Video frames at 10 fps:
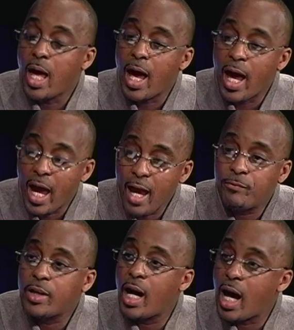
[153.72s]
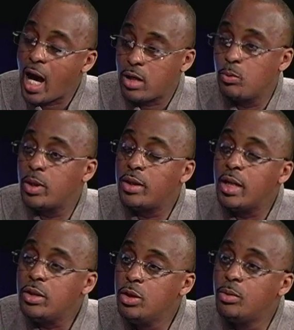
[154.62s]
Now, after Iowa,
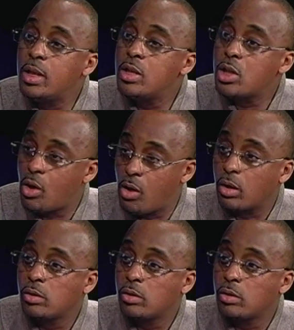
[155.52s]
then you can talk